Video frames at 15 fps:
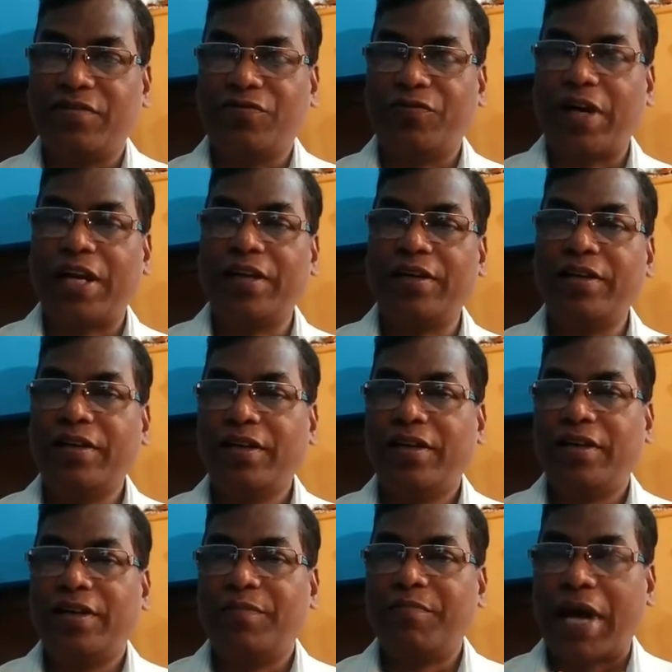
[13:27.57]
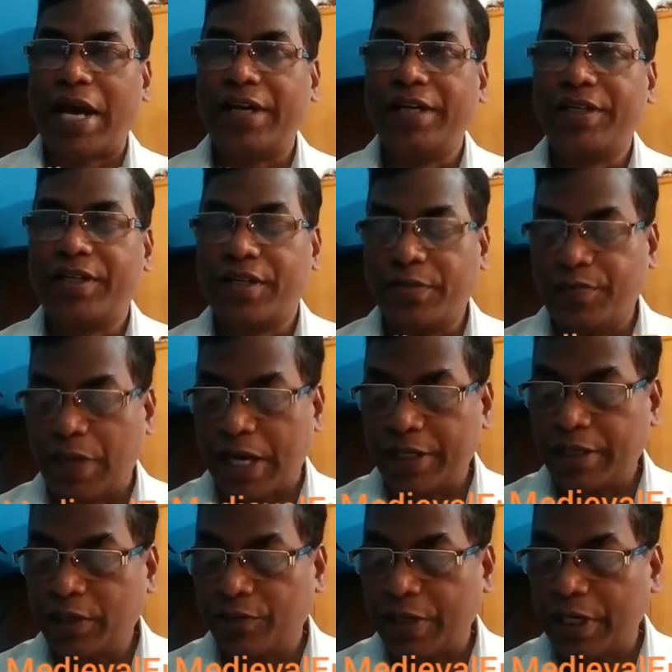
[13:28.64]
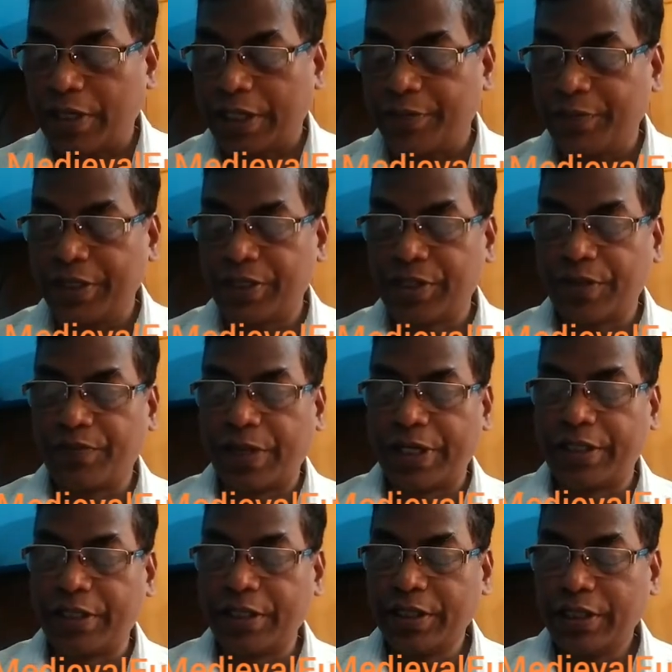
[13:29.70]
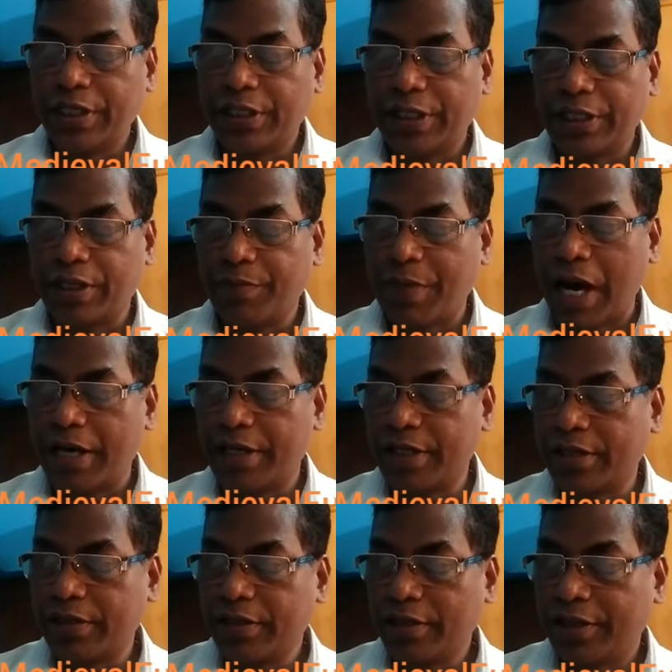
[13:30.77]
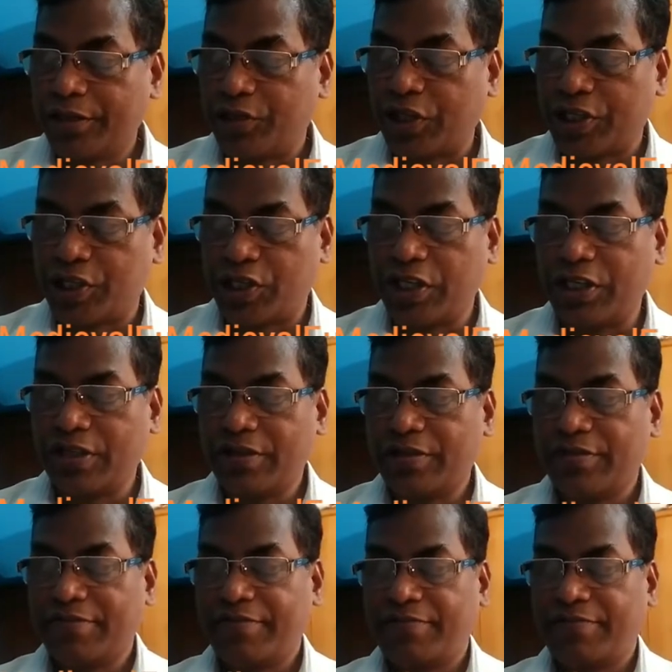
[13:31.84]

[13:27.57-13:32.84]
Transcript: well managed by well administered by the commander Justin.